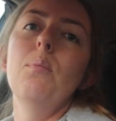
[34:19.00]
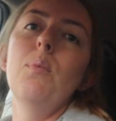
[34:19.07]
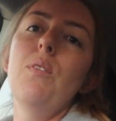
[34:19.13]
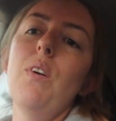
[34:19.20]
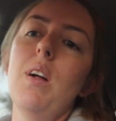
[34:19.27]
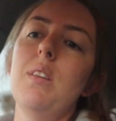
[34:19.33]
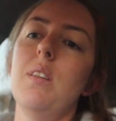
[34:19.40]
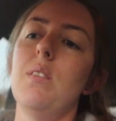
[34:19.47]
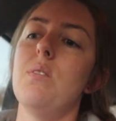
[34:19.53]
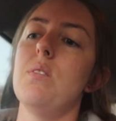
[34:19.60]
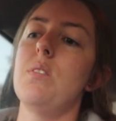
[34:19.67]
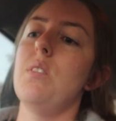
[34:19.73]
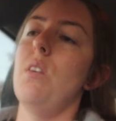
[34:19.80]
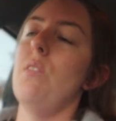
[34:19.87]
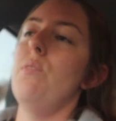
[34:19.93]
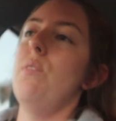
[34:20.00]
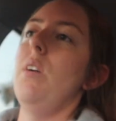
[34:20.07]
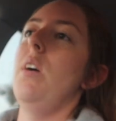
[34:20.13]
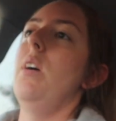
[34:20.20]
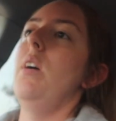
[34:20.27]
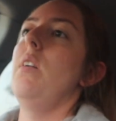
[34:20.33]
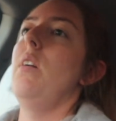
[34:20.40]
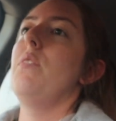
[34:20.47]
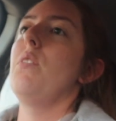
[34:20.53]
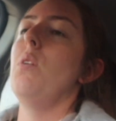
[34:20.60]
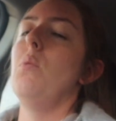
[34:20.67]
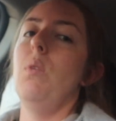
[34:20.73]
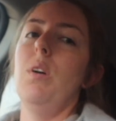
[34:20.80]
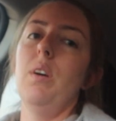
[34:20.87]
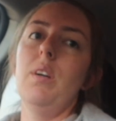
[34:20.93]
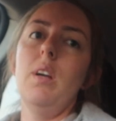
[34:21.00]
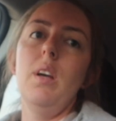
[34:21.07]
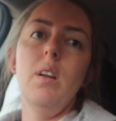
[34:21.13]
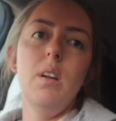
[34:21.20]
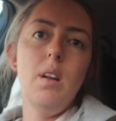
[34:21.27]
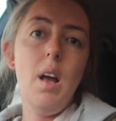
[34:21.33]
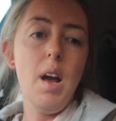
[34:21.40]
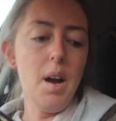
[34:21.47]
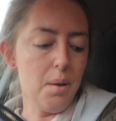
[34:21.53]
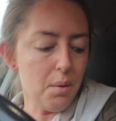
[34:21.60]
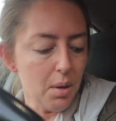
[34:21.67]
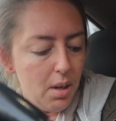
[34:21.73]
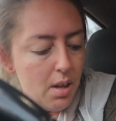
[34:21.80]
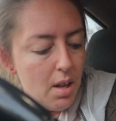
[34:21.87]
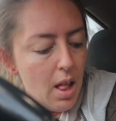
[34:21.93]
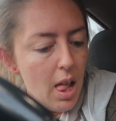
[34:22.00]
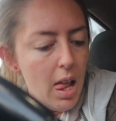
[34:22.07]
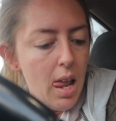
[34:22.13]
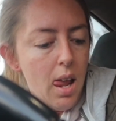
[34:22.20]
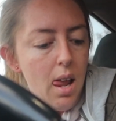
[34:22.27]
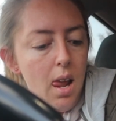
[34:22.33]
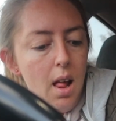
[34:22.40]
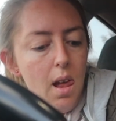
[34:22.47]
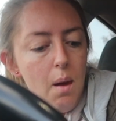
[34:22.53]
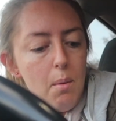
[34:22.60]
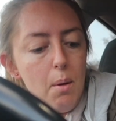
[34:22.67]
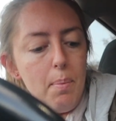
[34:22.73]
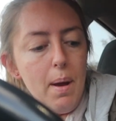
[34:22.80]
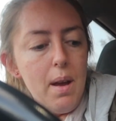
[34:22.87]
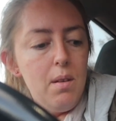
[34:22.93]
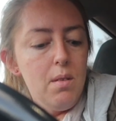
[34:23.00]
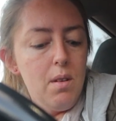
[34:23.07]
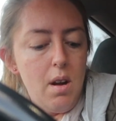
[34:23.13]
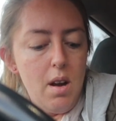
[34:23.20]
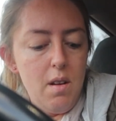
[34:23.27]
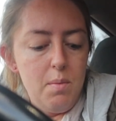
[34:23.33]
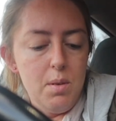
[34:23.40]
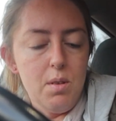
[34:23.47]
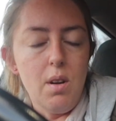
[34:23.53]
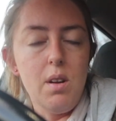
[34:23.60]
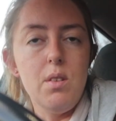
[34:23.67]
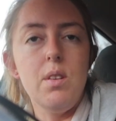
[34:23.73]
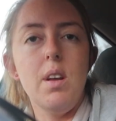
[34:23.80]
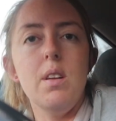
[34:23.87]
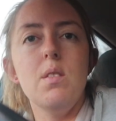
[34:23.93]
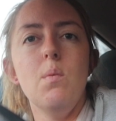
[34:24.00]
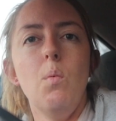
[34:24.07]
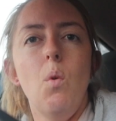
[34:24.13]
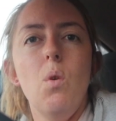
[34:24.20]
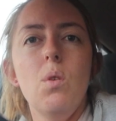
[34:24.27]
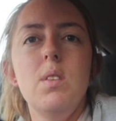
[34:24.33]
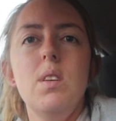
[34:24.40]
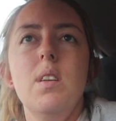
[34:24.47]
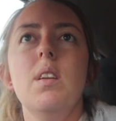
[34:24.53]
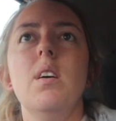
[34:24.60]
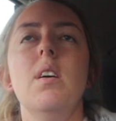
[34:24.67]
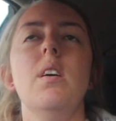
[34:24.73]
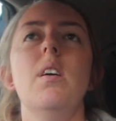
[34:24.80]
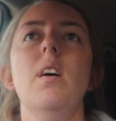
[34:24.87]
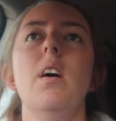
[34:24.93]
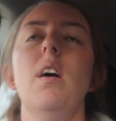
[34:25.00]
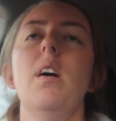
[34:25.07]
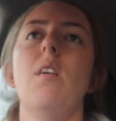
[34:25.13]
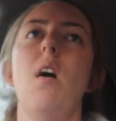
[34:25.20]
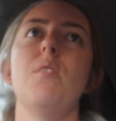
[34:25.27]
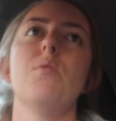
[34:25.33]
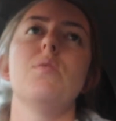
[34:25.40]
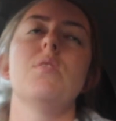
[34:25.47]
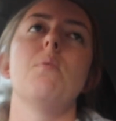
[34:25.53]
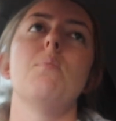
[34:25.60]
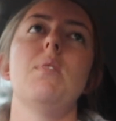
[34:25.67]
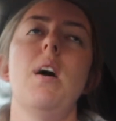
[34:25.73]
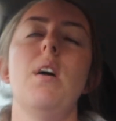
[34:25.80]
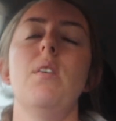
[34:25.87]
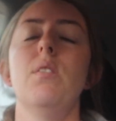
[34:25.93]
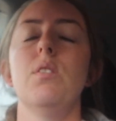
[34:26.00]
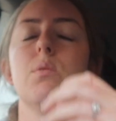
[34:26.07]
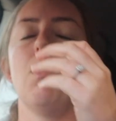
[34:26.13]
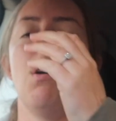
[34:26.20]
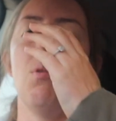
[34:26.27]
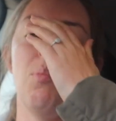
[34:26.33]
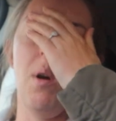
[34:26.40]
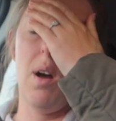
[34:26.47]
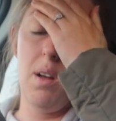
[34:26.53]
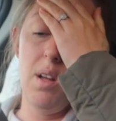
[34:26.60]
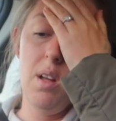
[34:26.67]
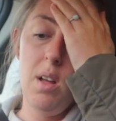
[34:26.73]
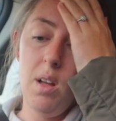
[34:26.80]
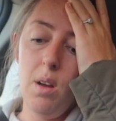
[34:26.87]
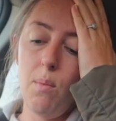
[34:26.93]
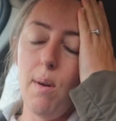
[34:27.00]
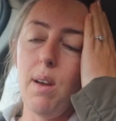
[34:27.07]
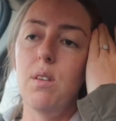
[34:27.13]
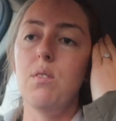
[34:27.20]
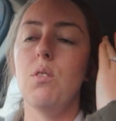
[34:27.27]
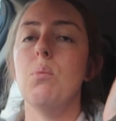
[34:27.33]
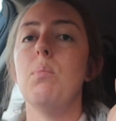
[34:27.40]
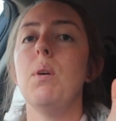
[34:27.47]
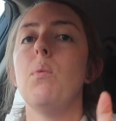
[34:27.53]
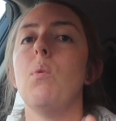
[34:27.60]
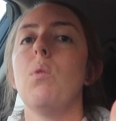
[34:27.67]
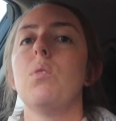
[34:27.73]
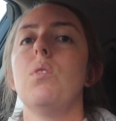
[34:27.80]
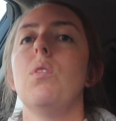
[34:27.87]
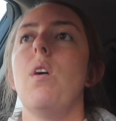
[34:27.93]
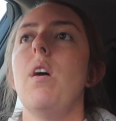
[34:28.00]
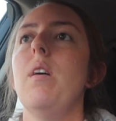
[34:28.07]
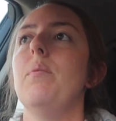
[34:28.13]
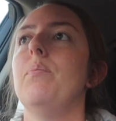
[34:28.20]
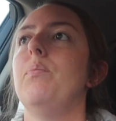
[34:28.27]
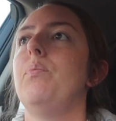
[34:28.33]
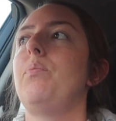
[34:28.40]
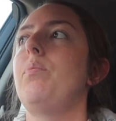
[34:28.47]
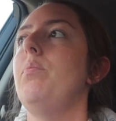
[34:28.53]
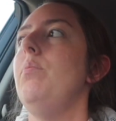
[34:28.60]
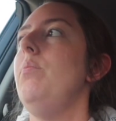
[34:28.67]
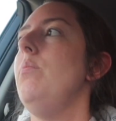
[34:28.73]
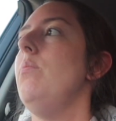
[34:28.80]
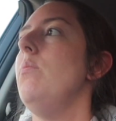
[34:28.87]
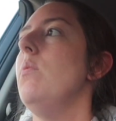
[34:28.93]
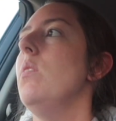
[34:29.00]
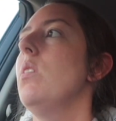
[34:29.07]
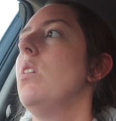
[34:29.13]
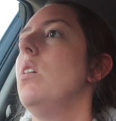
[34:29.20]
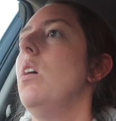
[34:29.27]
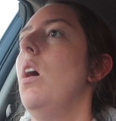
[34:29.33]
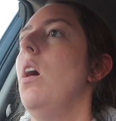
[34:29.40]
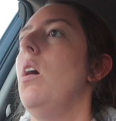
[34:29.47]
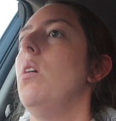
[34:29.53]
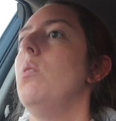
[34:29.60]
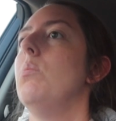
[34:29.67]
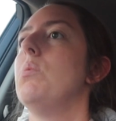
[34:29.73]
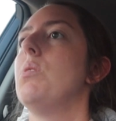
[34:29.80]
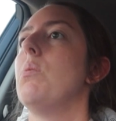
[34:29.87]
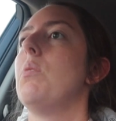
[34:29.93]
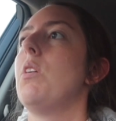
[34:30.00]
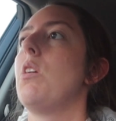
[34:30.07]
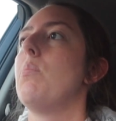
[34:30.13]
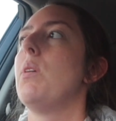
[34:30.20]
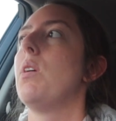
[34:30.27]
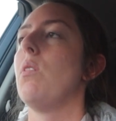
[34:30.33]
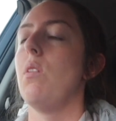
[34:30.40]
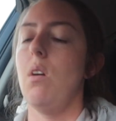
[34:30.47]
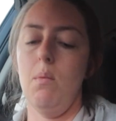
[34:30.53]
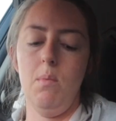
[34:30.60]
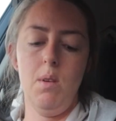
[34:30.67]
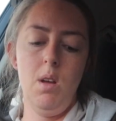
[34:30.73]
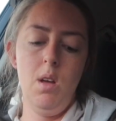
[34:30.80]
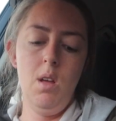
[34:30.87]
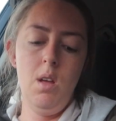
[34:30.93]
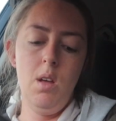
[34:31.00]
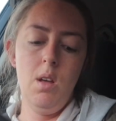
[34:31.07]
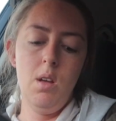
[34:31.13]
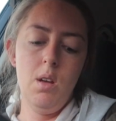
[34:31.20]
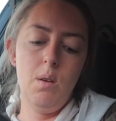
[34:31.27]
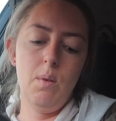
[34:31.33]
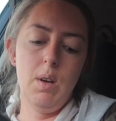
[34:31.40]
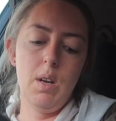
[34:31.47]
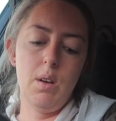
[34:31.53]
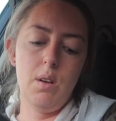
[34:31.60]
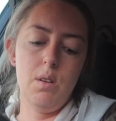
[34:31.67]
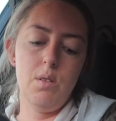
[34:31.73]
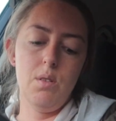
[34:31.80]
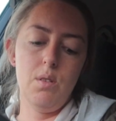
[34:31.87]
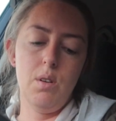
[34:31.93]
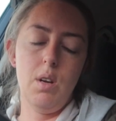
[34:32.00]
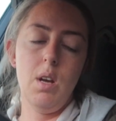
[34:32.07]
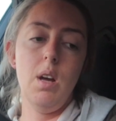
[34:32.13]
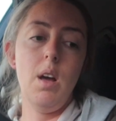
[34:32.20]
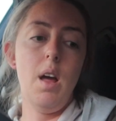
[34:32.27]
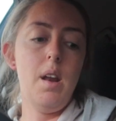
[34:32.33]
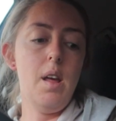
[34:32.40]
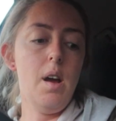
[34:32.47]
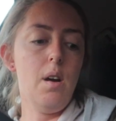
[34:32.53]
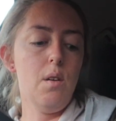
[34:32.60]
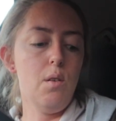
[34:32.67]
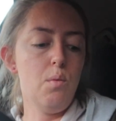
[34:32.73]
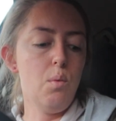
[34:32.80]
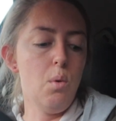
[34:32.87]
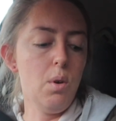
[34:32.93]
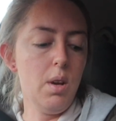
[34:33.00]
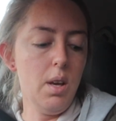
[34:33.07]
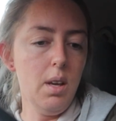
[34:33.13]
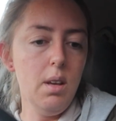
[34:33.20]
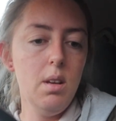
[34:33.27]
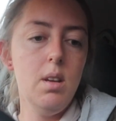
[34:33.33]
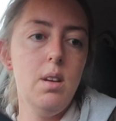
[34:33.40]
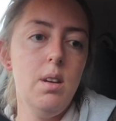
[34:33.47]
we've had dinner and stuff and I've got work in an hour. But Peter and I have been trying to get some walks in, and I do some without her as well, but we're going to do a big walk tonight. So I'm going to go pick her up. We're going to go do an hour of walking